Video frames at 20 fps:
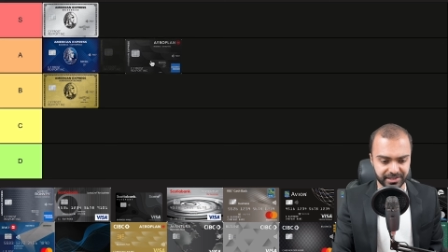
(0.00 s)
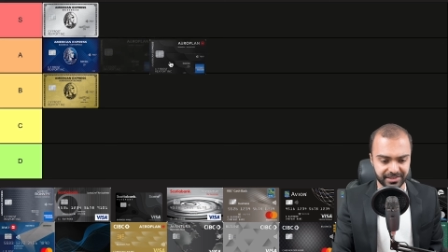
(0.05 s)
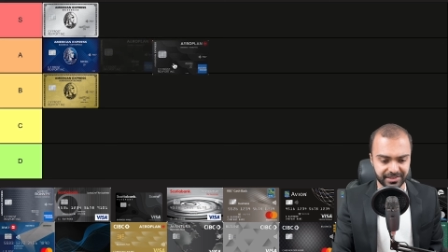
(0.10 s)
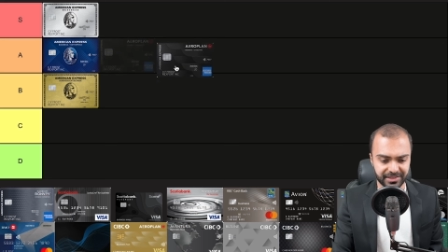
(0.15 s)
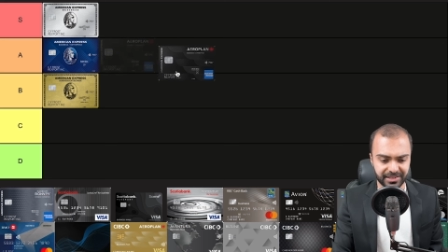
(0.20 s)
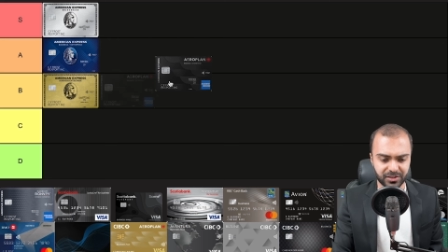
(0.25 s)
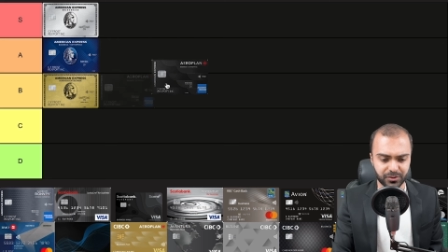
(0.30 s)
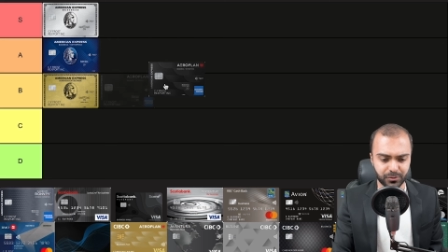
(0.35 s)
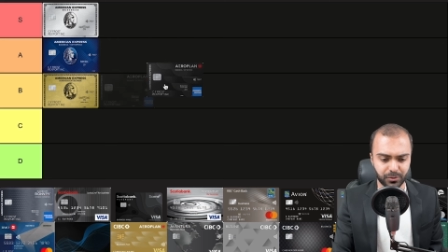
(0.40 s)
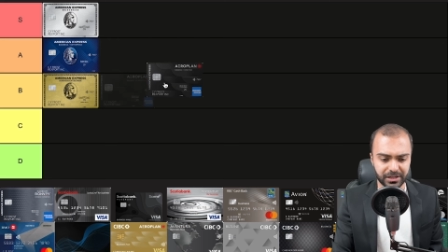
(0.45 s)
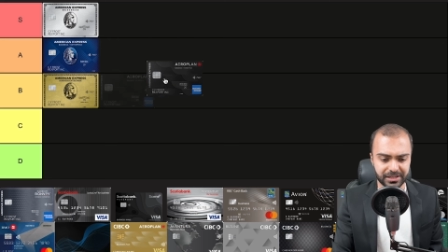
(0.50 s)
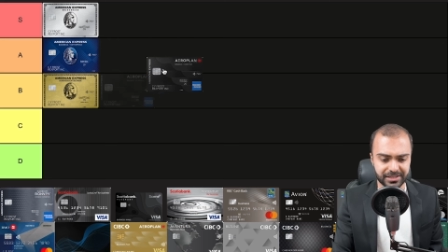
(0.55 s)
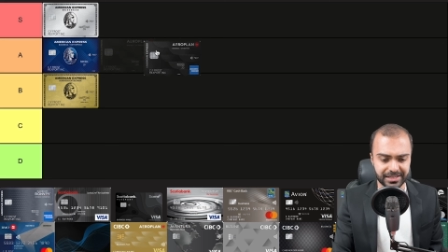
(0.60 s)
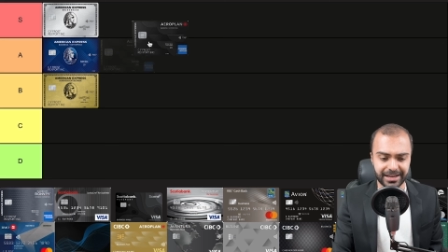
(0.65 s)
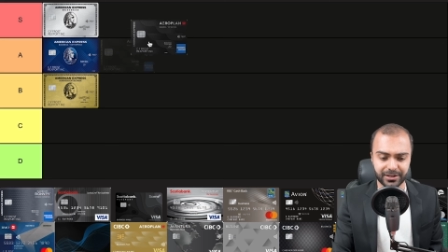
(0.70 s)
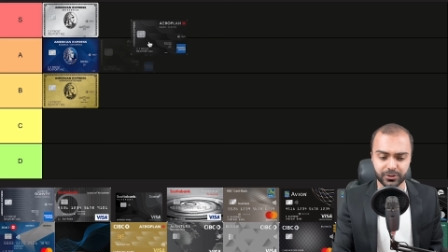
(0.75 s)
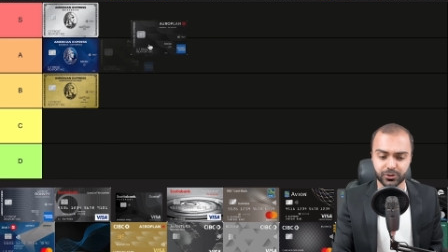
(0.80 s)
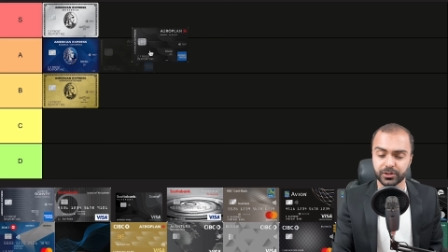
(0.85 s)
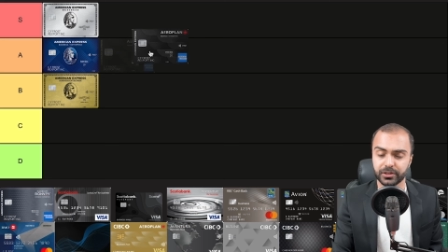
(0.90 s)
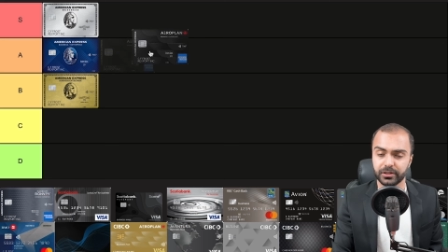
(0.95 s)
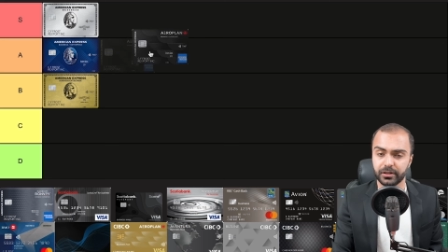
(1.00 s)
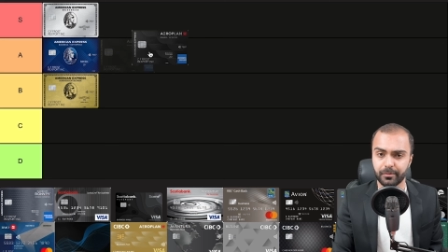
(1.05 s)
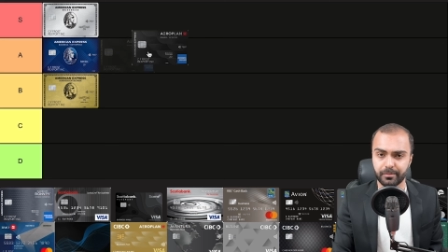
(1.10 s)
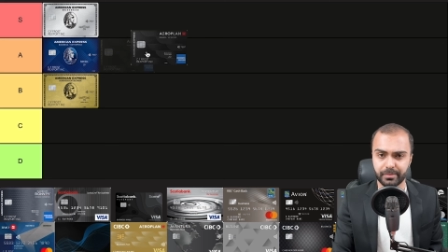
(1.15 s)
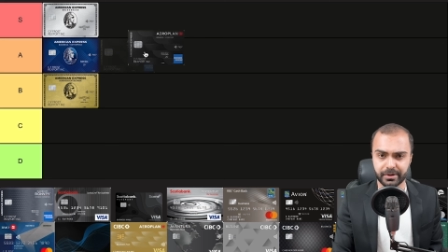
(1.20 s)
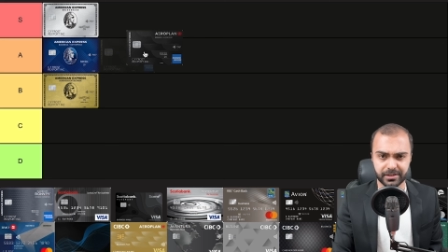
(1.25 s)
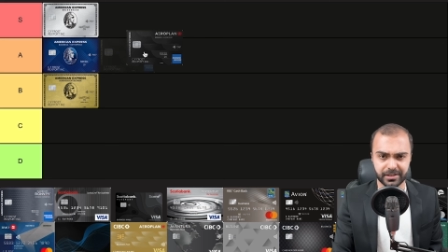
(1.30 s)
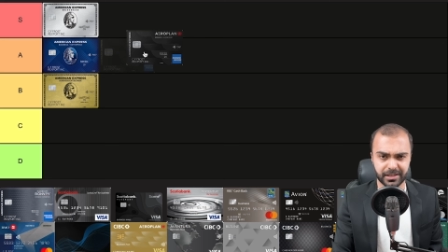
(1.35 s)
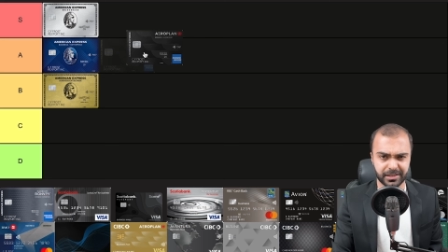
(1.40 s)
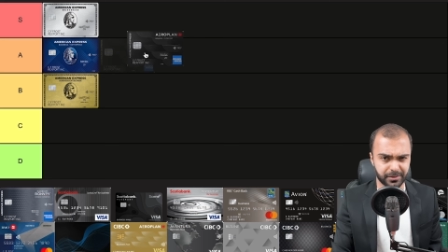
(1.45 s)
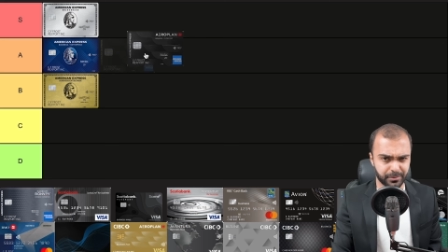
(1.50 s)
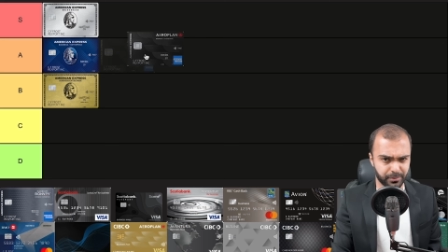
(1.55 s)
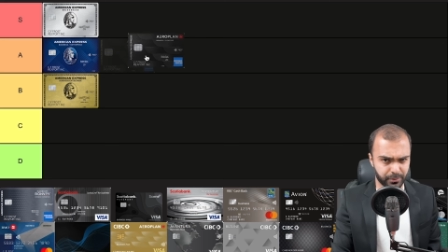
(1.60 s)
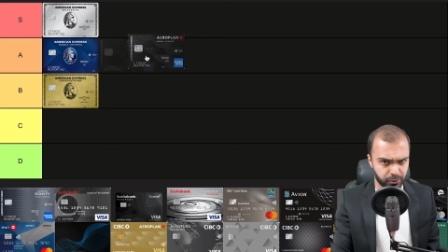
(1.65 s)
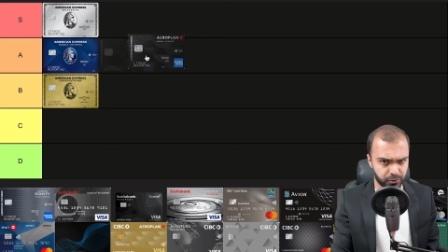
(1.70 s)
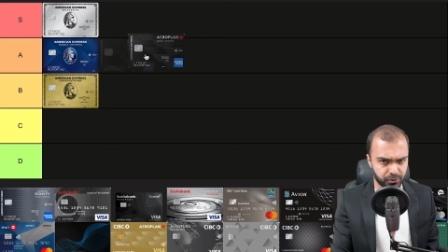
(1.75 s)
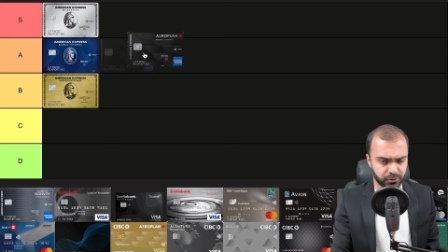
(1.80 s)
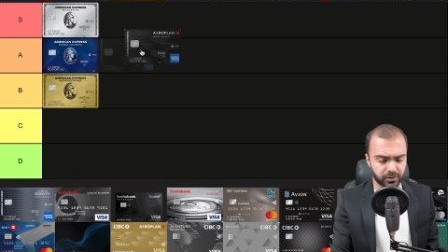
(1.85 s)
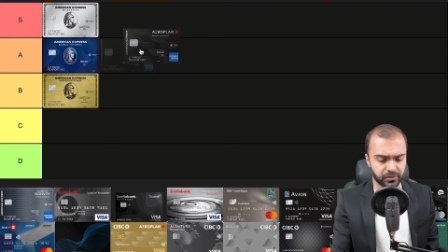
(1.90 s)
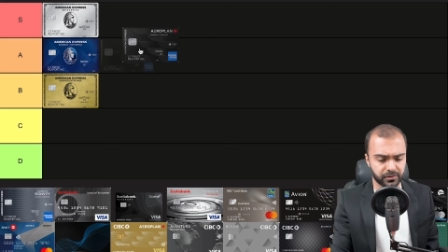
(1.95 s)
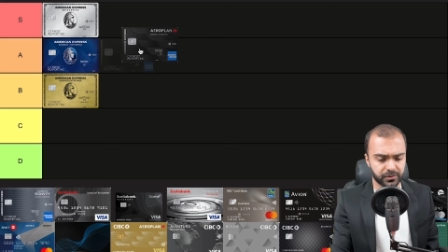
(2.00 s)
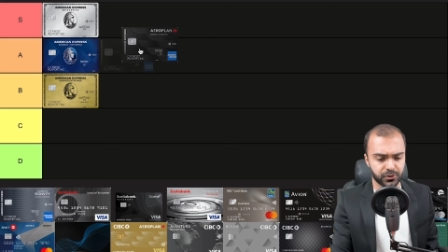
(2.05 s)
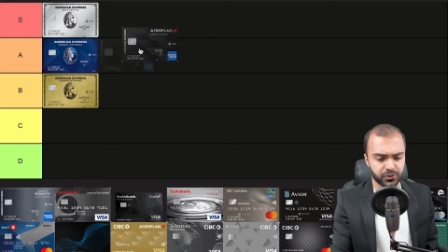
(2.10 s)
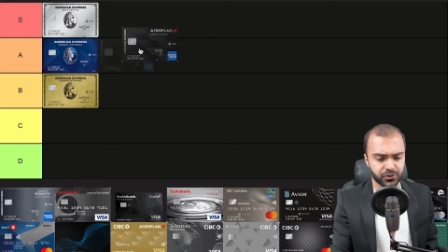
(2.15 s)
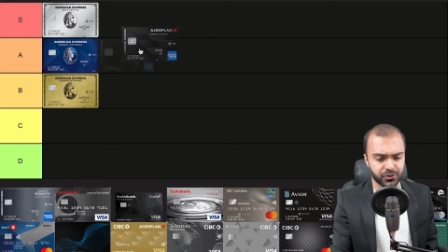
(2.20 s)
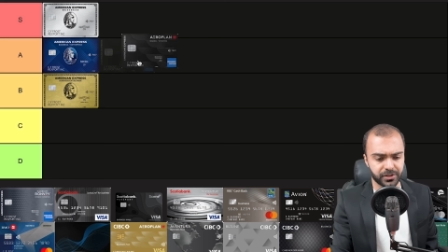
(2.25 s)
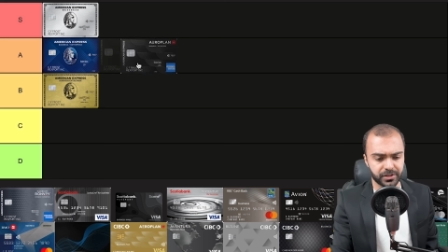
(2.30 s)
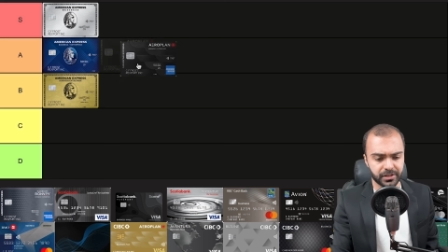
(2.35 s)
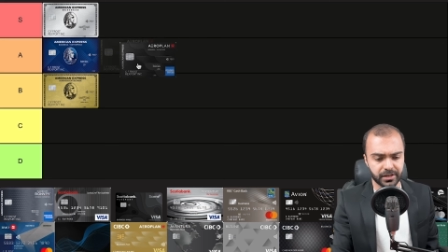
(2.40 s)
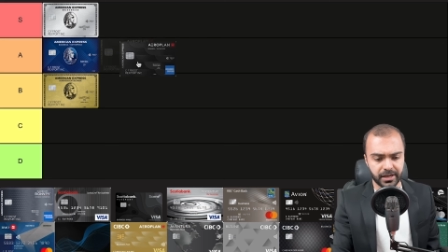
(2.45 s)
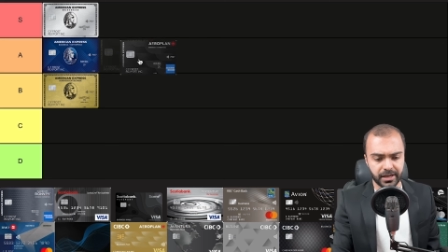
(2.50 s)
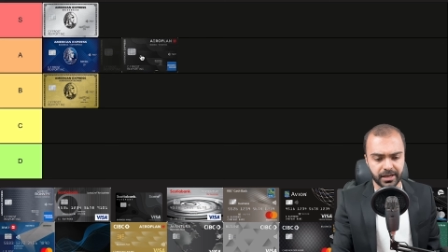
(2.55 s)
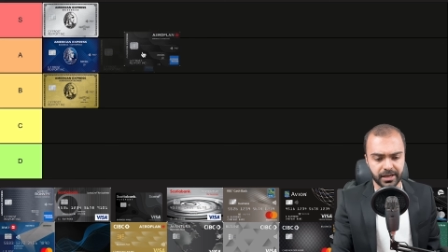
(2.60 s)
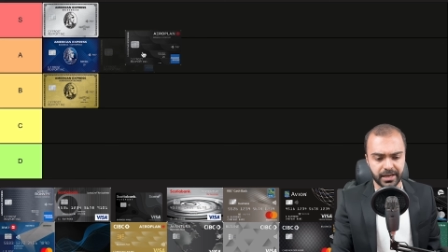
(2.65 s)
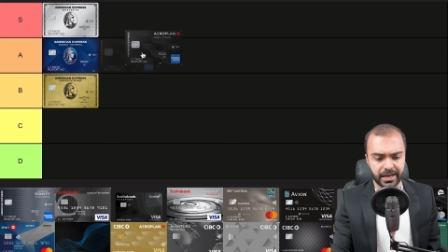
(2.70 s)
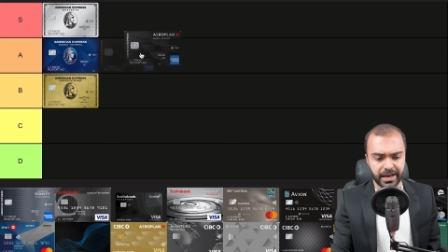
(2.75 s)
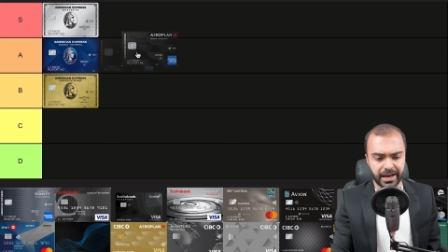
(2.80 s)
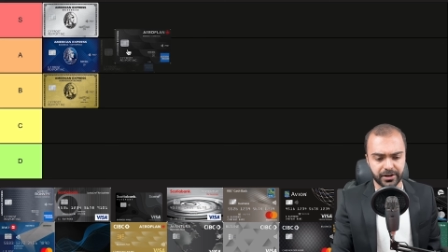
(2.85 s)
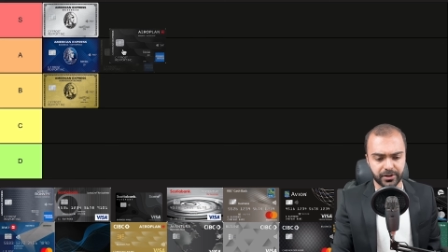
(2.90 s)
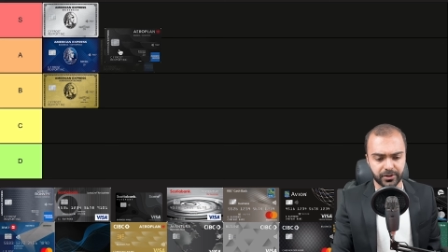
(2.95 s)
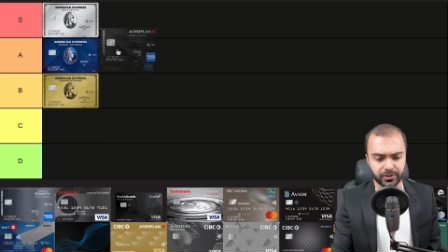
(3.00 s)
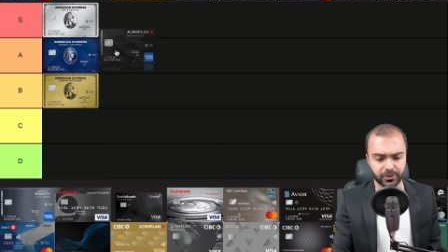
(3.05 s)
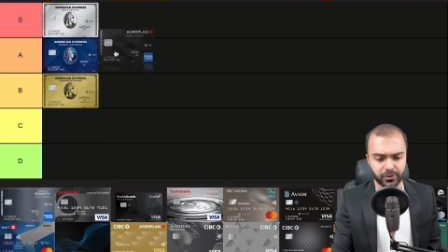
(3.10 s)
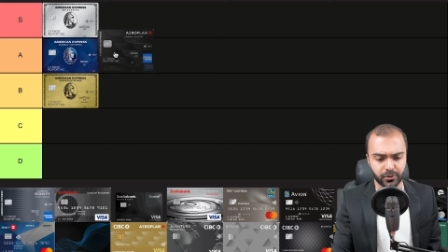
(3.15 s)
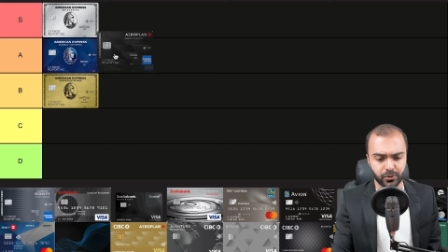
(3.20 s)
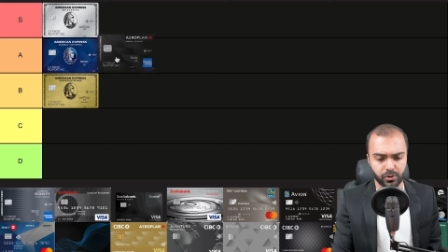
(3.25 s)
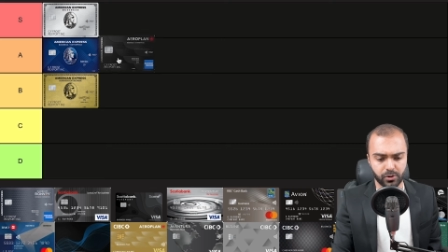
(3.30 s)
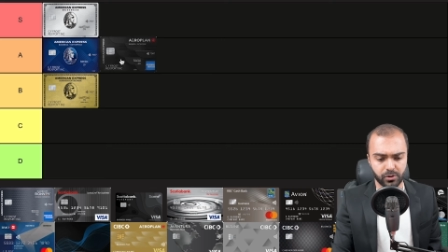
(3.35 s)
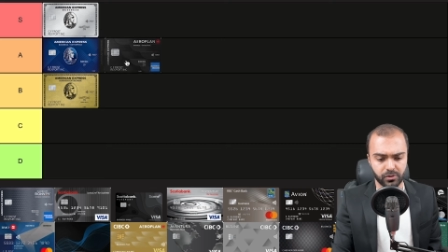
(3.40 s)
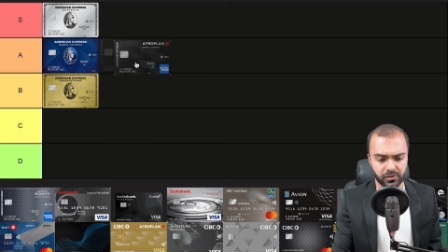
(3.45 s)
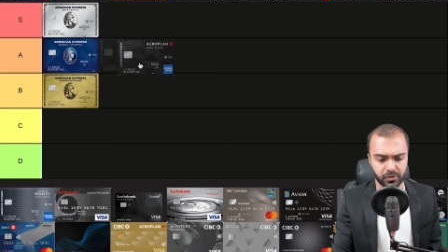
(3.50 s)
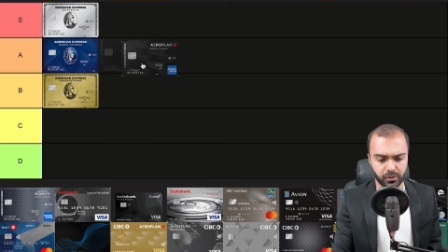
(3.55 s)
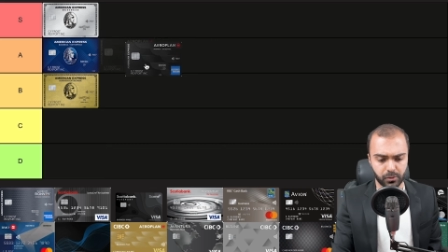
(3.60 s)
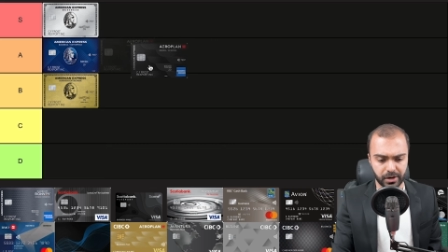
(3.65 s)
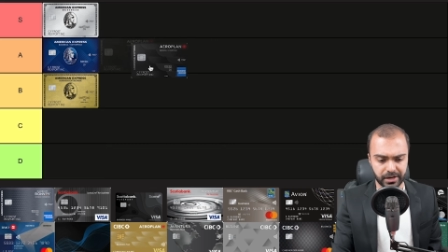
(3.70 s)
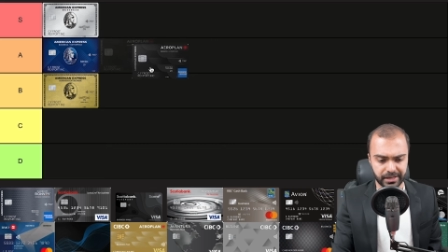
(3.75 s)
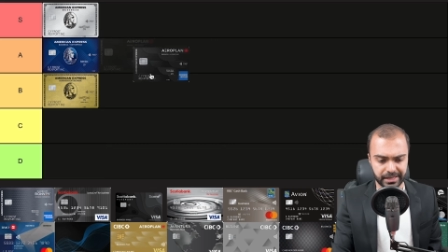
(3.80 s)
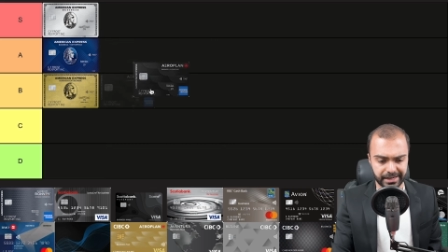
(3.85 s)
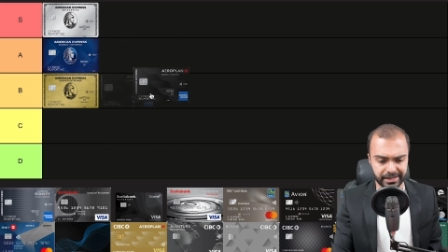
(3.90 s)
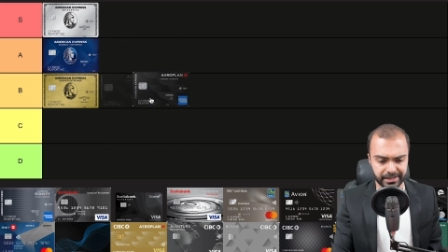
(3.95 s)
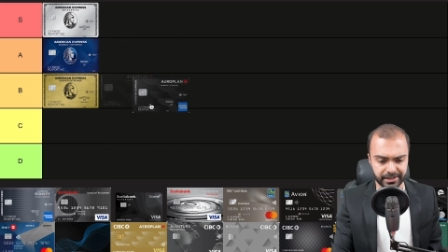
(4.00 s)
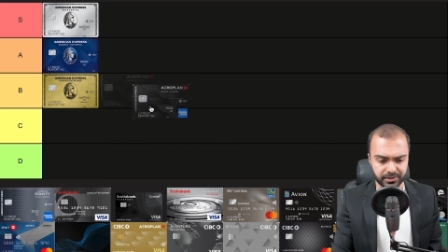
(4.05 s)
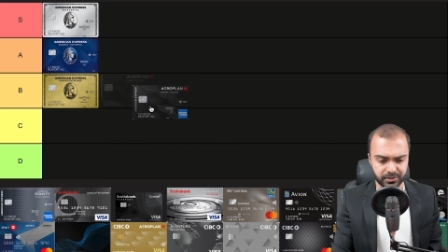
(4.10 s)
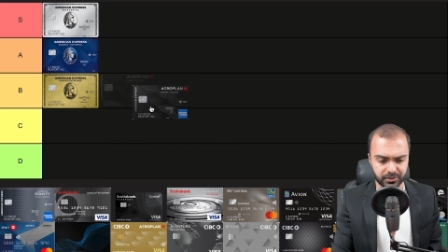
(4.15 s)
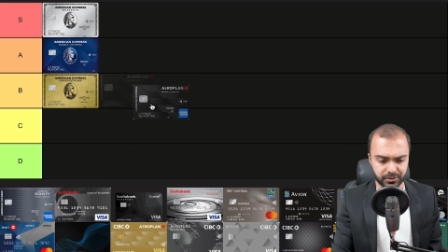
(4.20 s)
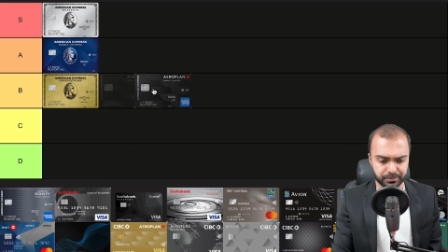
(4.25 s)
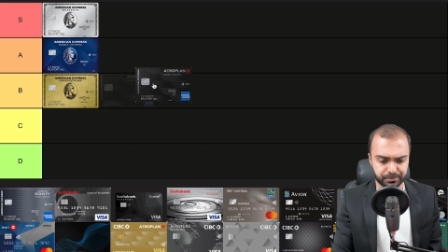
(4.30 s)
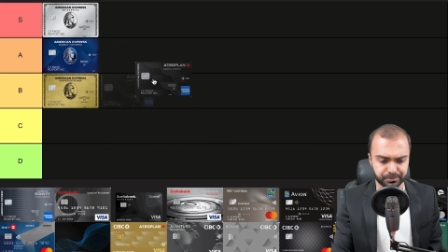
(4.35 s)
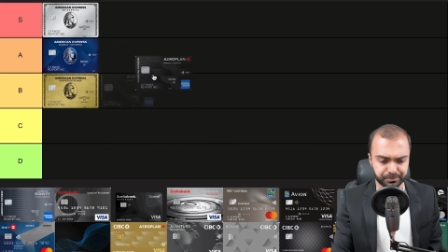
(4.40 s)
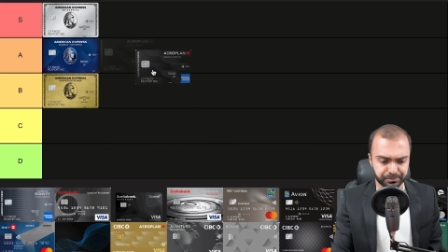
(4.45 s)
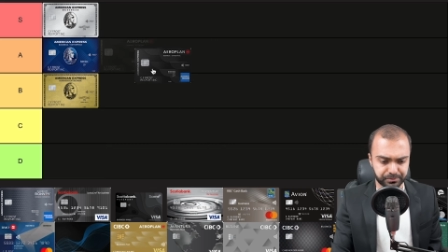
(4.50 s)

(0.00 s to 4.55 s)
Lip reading: And this one is actually a lot better than the personal version. And I'll go over why that is.